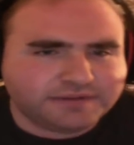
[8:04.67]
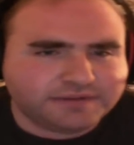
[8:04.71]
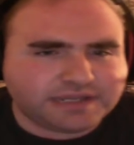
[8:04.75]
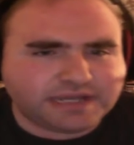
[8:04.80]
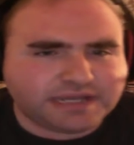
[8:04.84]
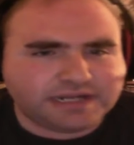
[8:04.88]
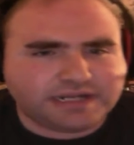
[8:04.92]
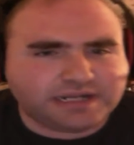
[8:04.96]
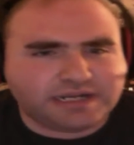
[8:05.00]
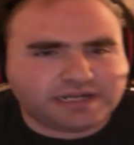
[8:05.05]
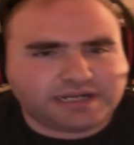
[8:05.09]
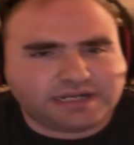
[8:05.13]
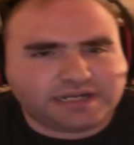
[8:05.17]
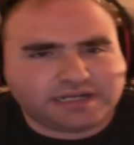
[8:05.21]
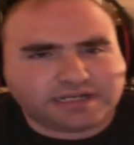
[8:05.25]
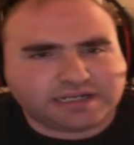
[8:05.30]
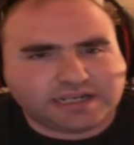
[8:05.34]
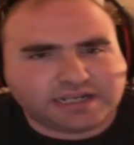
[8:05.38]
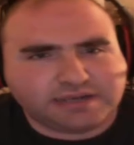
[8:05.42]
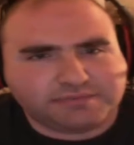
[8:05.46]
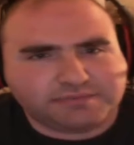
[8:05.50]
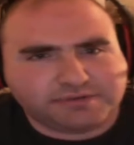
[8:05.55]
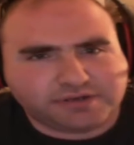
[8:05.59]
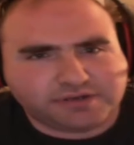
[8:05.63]

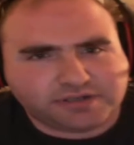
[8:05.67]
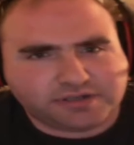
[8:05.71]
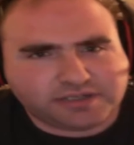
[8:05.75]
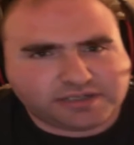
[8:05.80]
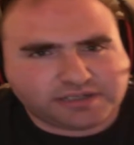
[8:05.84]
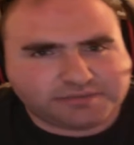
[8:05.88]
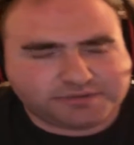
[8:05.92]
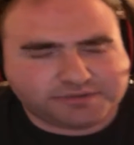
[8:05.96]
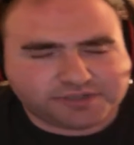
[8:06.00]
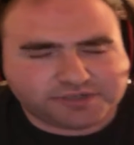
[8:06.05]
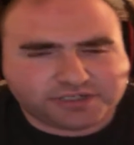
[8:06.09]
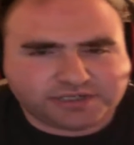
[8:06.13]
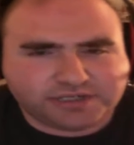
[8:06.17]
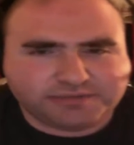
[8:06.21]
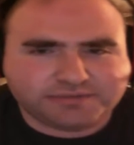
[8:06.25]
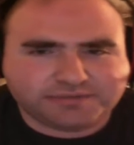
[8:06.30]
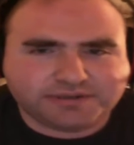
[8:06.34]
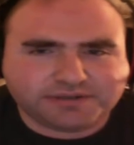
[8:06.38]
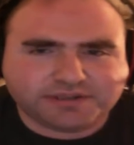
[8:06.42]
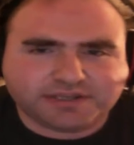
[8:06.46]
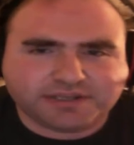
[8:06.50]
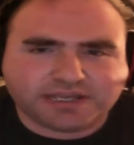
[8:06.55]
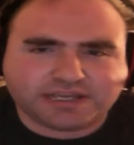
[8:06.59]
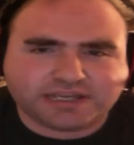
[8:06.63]

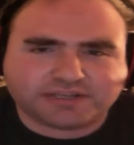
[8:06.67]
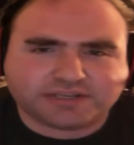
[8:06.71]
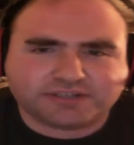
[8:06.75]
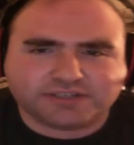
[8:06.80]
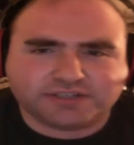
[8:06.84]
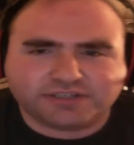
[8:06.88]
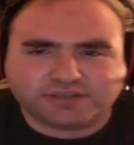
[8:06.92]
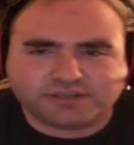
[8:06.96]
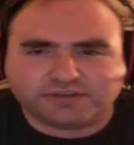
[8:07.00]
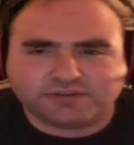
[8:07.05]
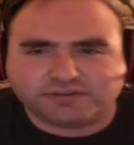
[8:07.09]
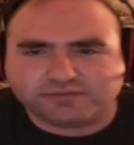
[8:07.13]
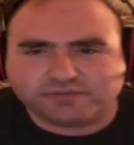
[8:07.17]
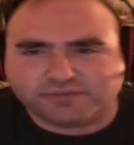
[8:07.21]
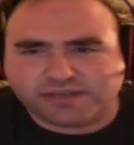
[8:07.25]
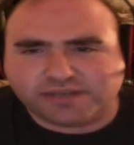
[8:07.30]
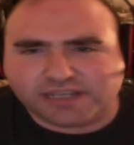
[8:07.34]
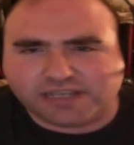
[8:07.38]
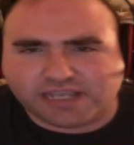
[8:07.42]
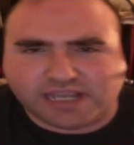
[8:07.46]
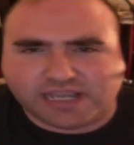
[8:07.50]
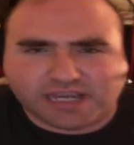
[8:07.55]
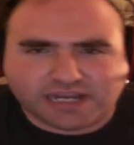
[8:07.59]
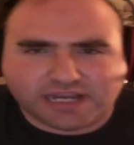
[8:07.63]
Kamishima actually goes
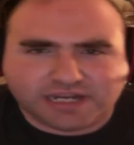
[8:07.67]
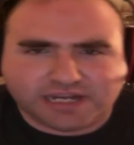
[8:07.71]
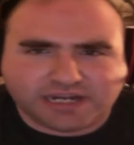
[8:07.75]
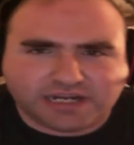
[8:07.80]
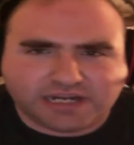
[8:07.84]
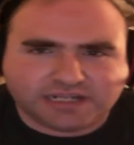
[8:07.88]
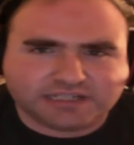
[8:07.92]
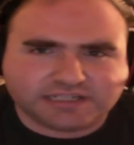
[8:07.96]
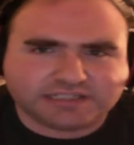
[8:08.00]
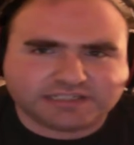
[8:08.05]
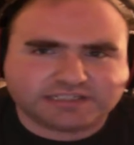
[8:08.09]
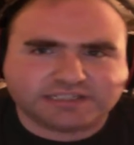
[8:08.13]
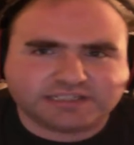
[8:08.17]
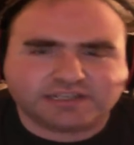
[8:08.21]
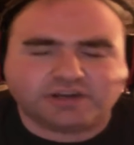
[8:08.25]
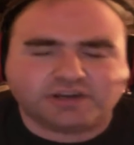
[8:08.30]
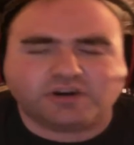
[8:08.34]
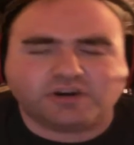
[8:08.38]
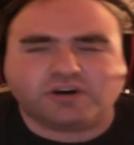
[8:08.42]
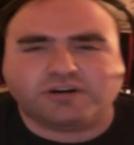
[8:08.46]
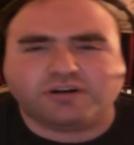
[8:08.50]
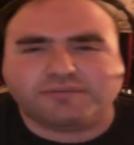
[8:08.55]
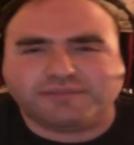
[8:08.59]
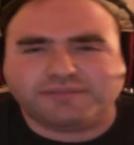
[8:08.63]
with, and honestly,
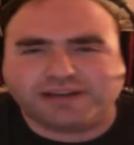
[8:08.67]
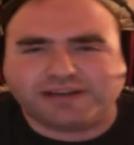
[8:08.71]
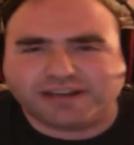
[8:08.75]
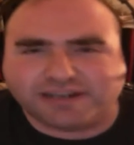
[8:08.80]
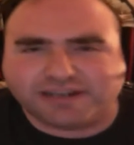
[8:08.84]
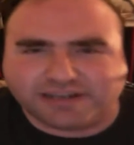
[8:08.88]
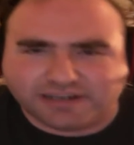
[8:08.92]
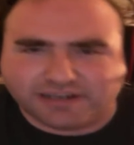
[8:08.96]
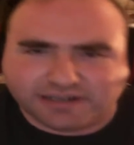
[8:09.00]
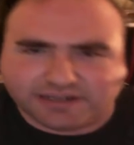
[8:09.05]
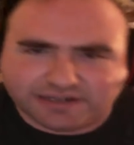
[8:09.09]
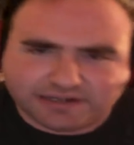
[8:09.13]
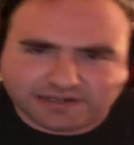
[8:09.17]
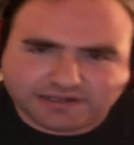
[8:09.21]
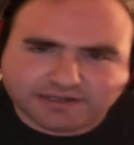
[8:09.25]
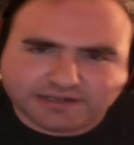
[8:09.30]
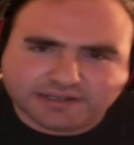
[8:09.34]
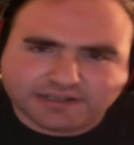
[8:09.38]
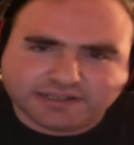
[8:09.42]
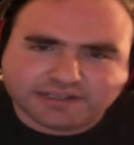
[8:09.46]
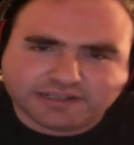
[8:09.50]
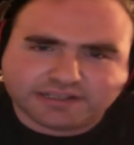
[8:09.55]
oh my god.